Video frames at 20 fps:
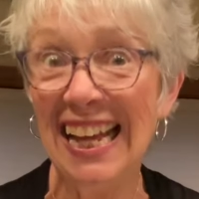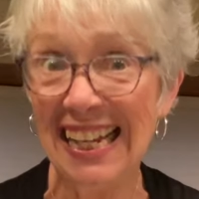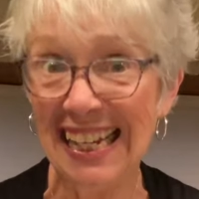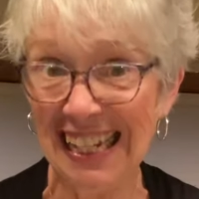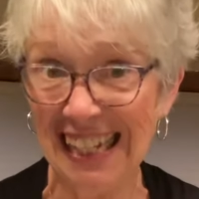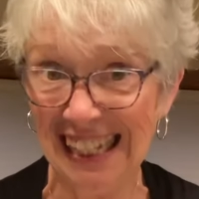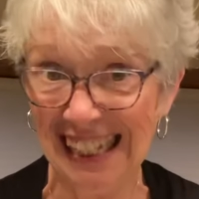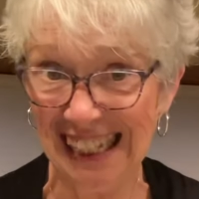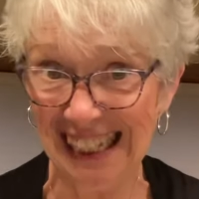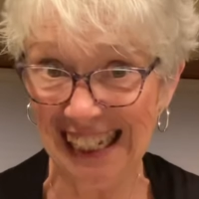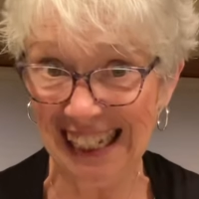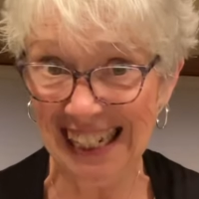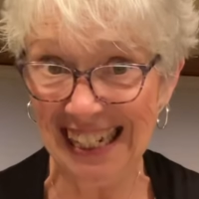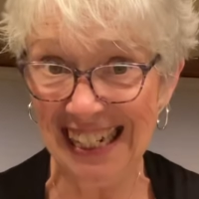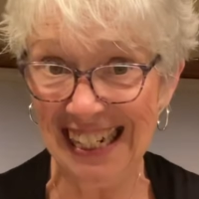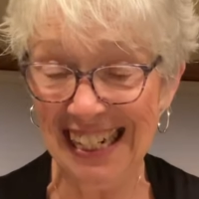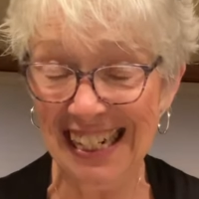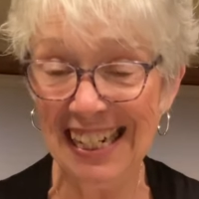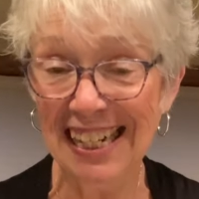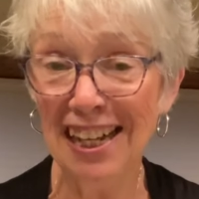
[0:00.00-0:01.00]

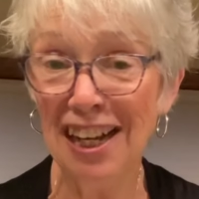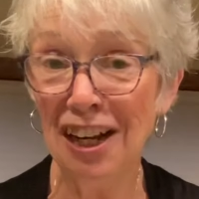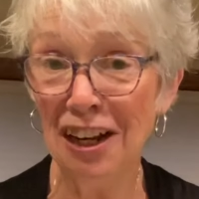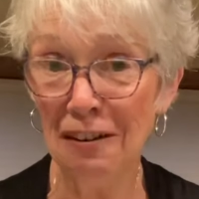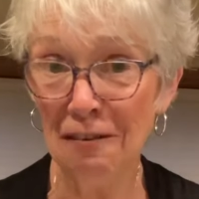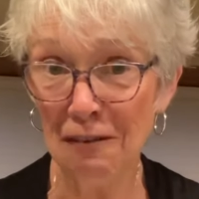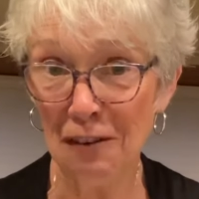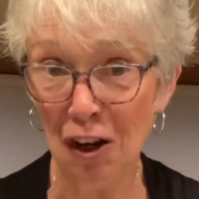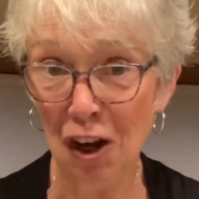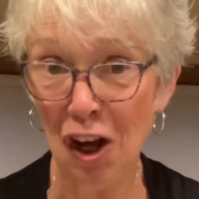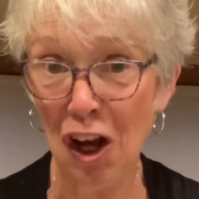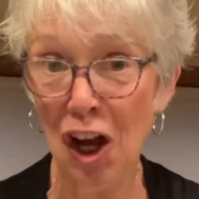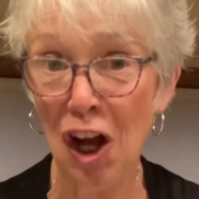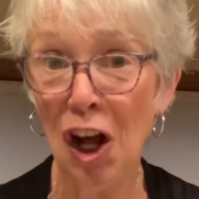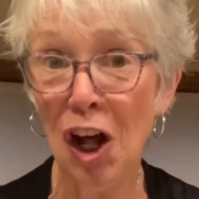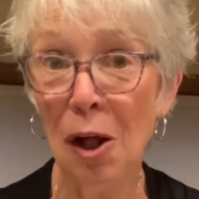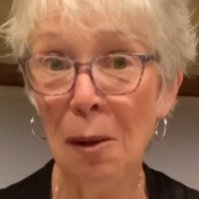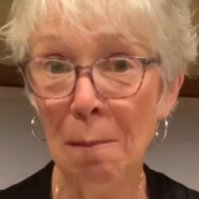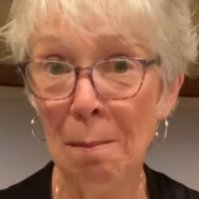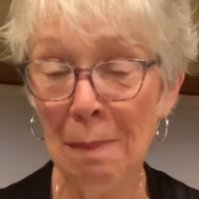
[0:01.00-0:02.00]
clean of
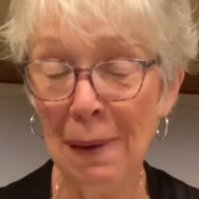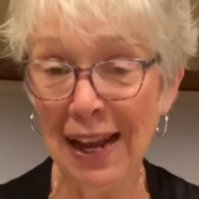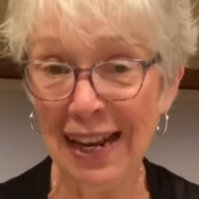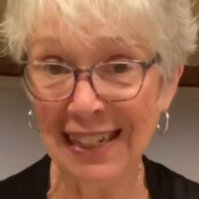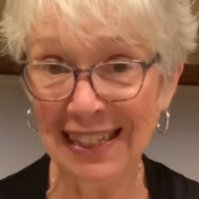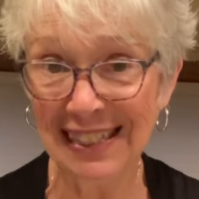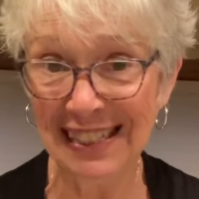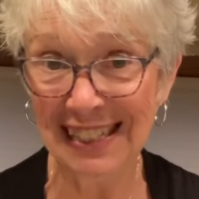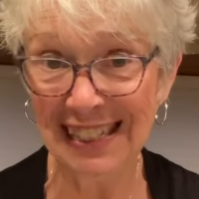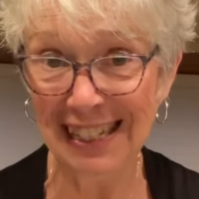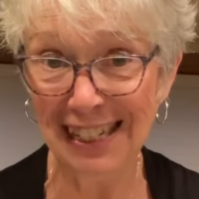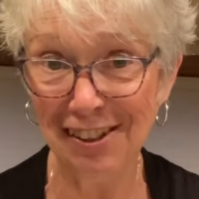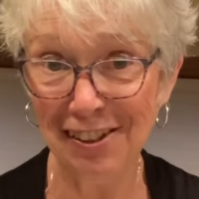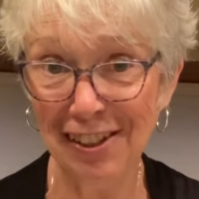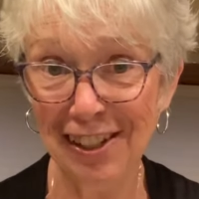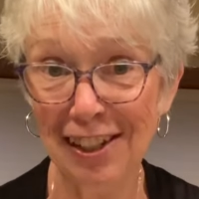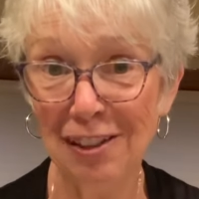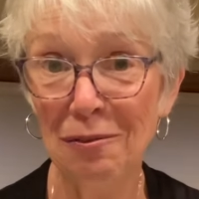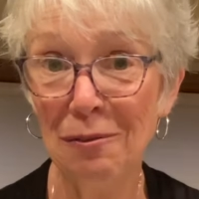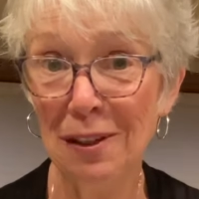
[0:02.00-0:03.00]
all
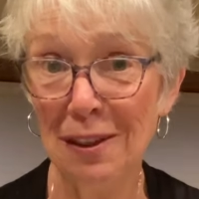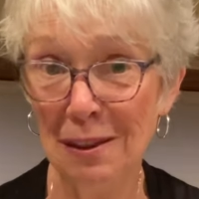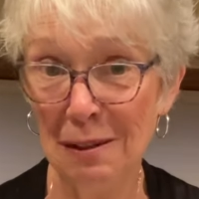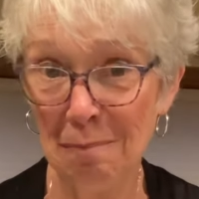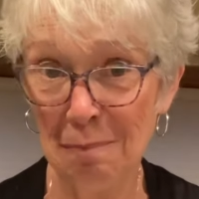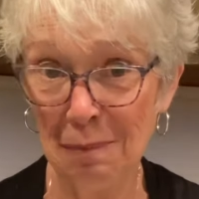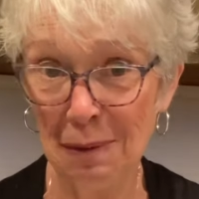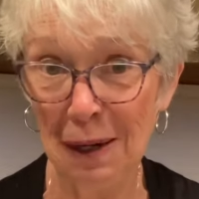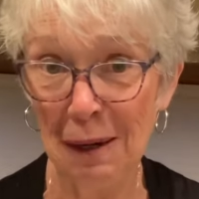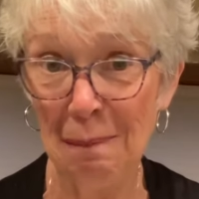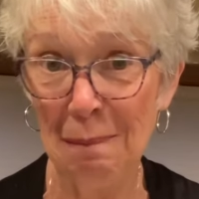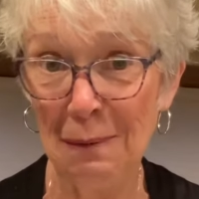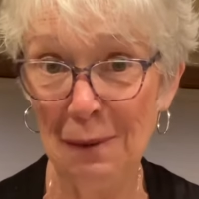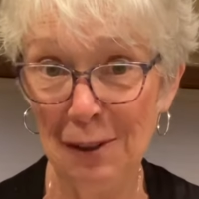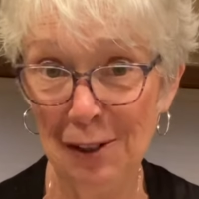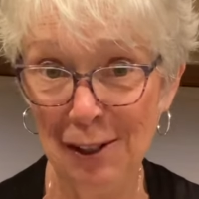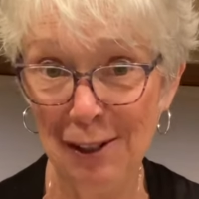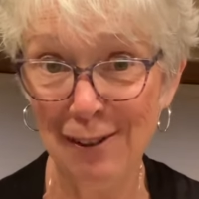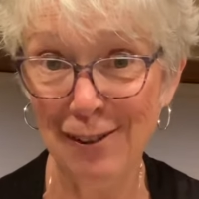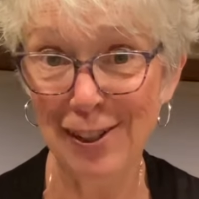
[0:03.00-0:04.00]
bacteria with the proper
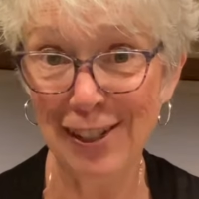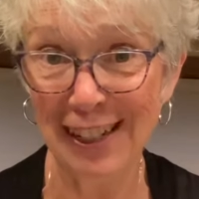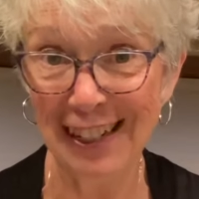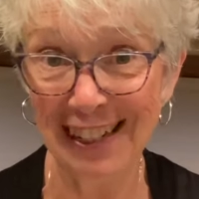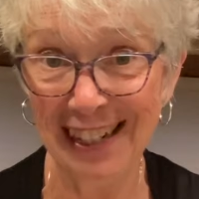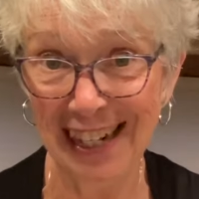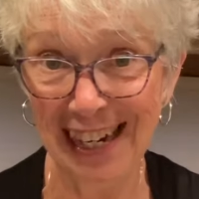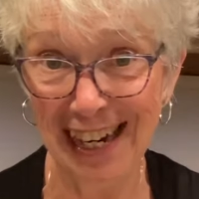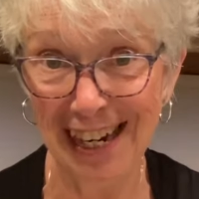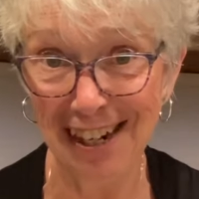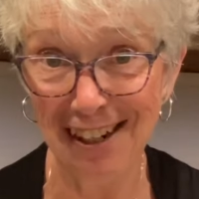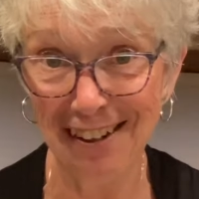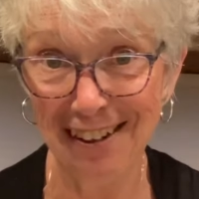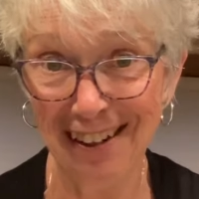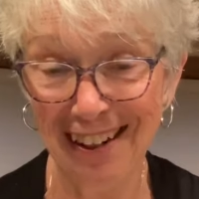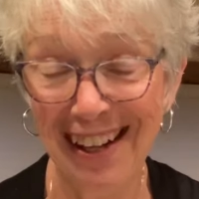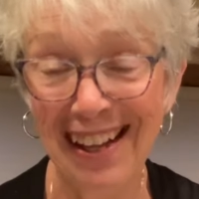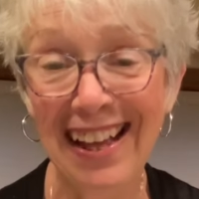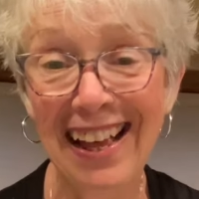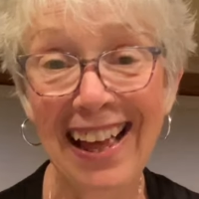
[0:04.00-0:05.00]
use and care.
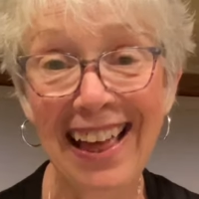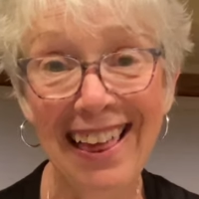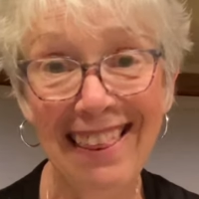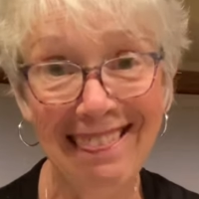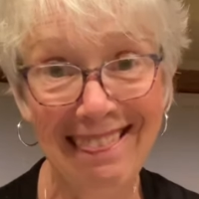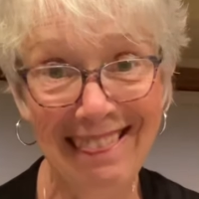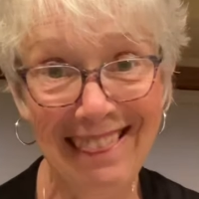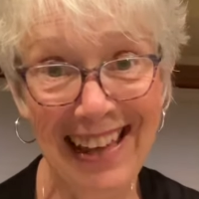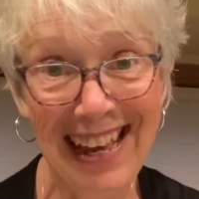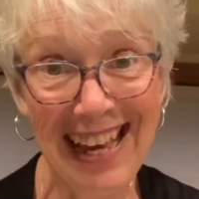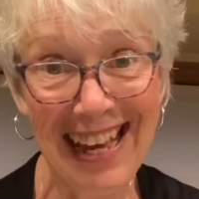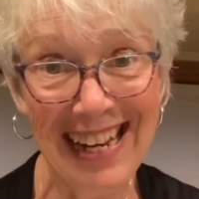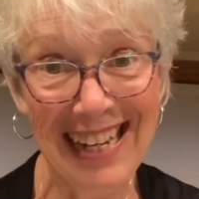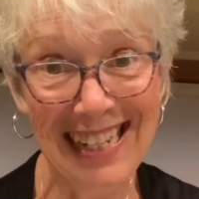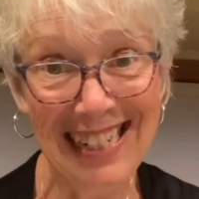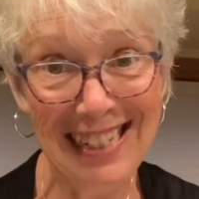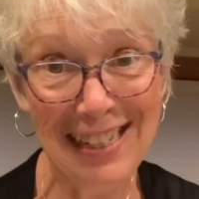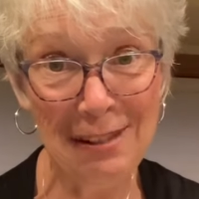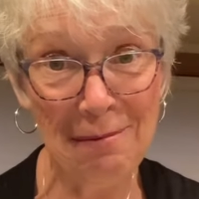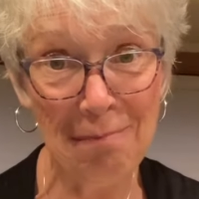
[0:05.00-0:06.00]
That is